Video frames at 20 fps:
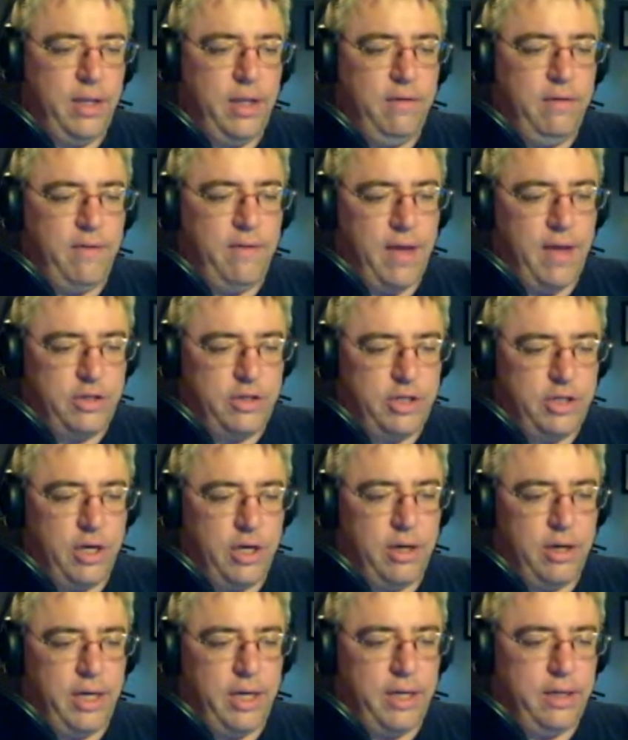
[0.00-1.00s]
file
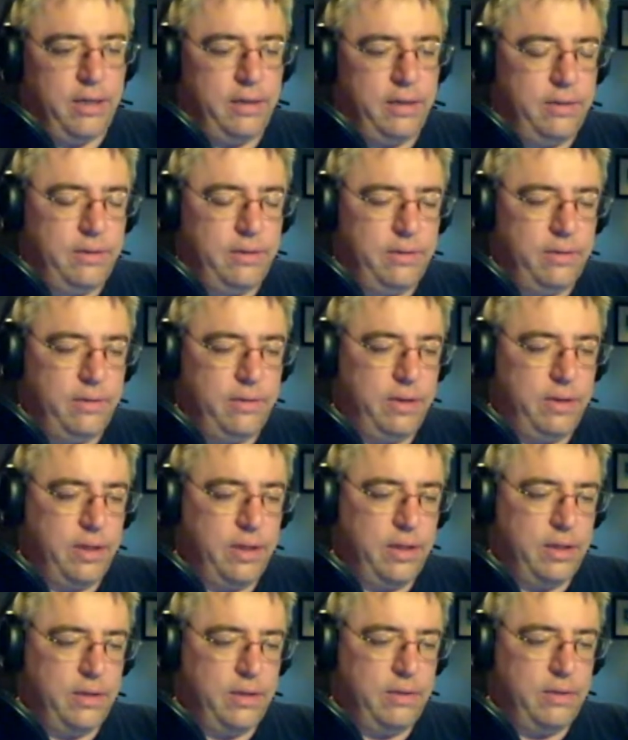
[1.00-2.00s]
sharing,
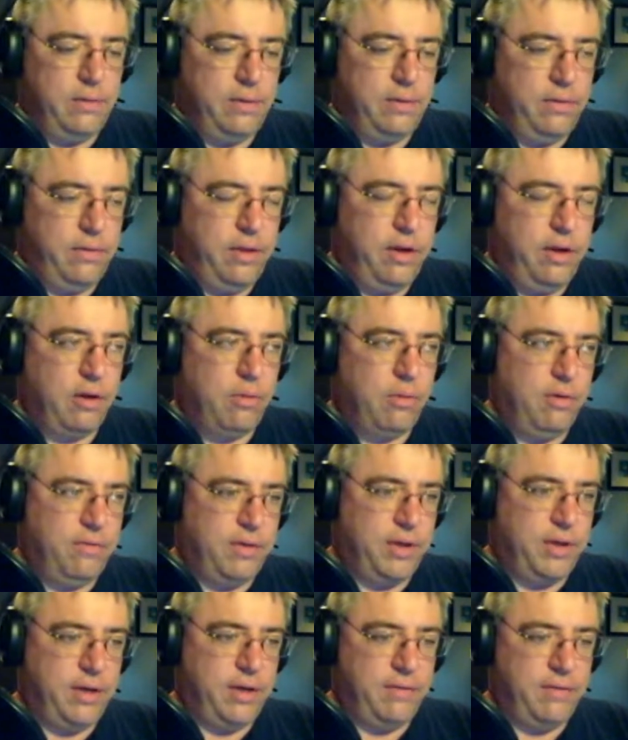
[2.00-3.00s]
their
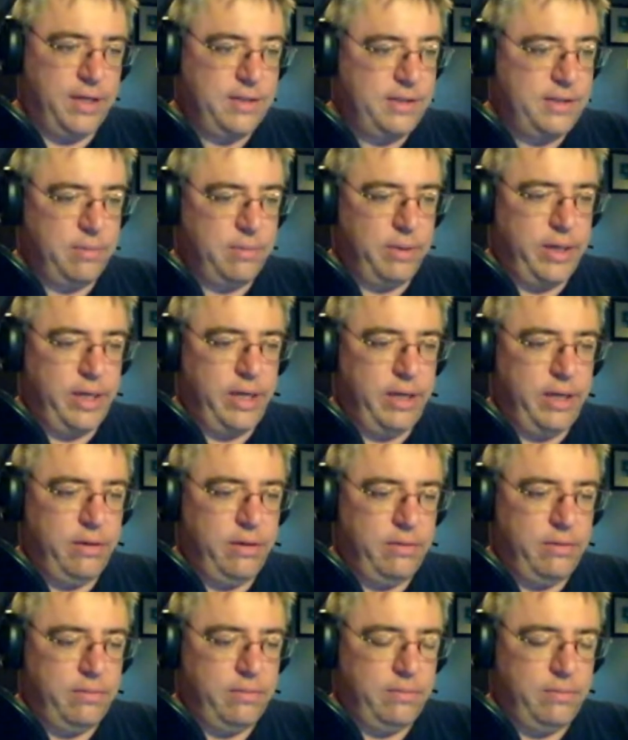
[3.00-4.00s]
equivalent of S3
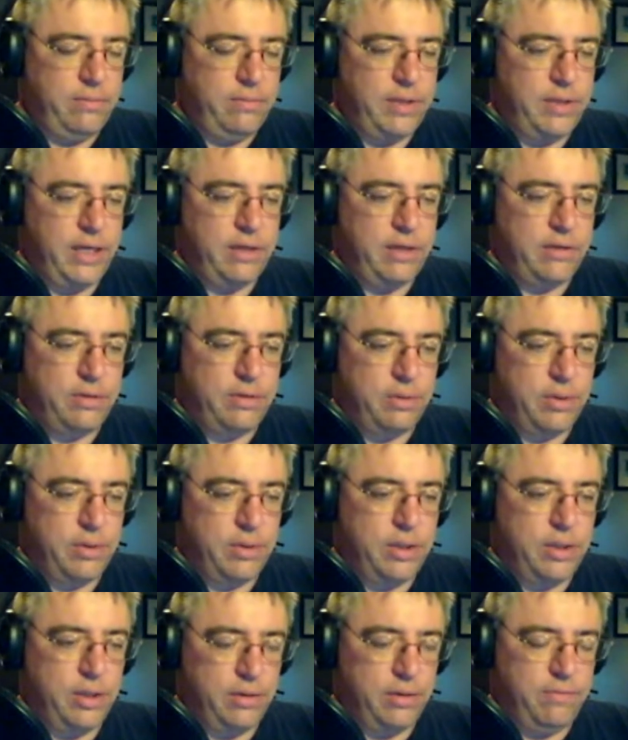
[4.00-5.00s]
data
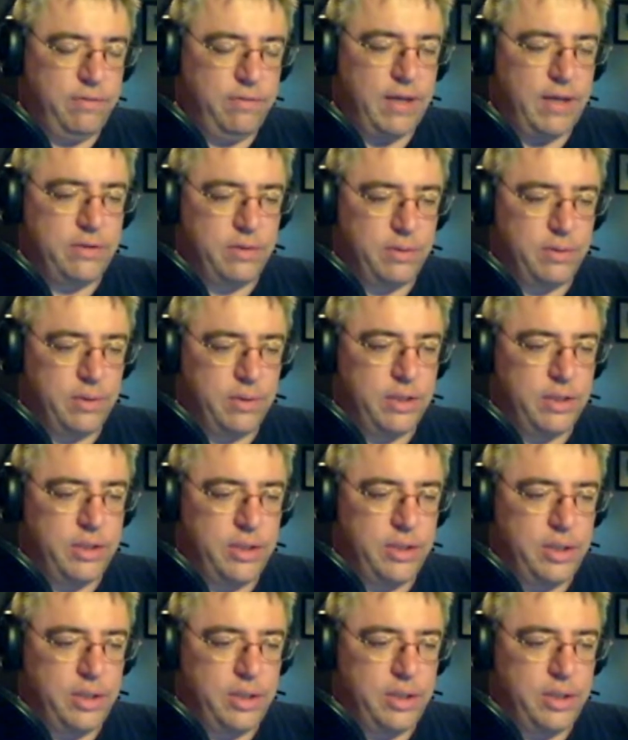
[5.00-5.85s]
storage, file storage,